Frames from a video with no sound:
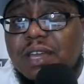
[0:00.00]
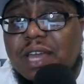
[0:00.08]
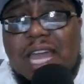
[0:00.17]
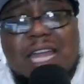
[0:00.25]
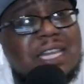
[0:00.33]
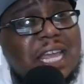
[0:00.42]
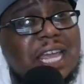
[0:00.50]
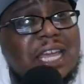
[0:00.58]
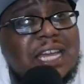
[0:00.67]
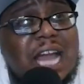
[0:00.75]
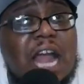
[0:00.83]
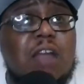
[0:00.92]
And then
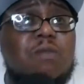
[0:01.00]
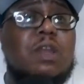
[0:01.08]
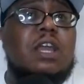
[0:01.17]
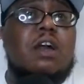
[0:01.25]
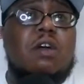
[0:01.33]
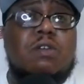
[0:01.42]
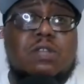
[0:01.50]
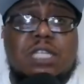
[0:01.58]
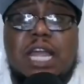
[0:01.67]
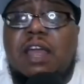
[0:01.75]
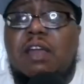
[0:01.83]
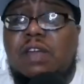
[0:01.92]
Kyrie goes
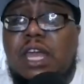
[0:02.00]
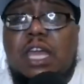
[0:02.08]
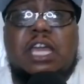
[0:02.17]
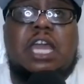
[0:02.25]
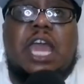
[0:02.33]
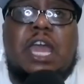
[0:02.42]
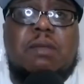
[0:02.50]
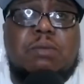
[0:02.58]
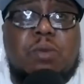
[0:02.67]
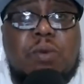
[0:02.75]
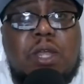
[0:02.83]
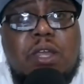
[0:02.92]
down in game
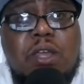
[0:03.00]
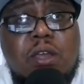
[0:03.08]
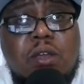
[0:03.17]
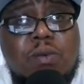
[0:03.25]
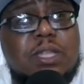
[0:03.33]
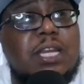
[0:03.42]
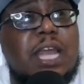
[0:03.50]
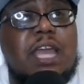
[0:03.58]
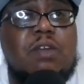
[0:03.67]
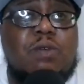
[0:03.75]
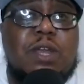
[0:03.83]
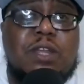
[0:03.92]
3 with an
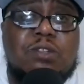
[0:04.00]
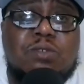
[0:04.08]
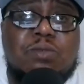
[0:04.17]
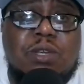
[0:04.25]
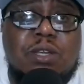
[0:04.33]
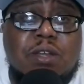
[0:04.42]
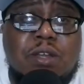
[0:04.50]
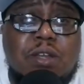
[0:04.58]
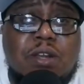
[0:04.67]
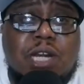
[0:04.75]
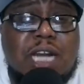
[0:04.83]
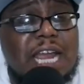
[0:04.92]
ankle injury,
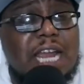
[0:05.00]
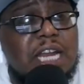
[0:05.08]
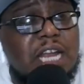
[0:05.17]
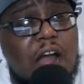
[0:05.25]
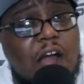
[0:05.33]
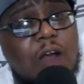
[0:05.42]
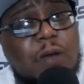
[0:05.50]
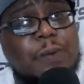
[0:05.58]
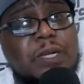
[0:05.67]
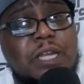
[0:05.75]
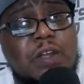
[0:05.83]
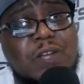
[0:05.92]
landing
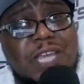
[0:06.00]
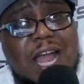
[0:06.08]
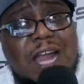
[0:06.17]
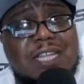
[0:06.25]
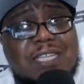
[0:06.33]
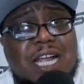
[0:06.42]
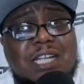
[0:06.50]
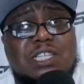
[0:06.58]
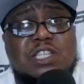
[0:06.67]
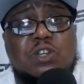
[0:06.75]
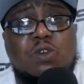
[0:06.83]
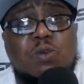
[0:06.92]
awkwardly on Giannis
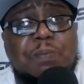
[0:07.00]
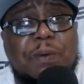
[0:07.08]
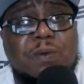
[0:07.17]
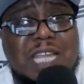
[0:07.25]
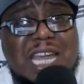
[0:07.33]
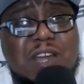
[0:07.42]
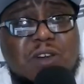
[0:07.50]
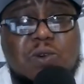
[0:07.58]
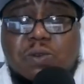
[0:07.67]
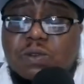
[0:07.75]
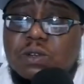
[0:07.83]
Antetokounmpo's ankle.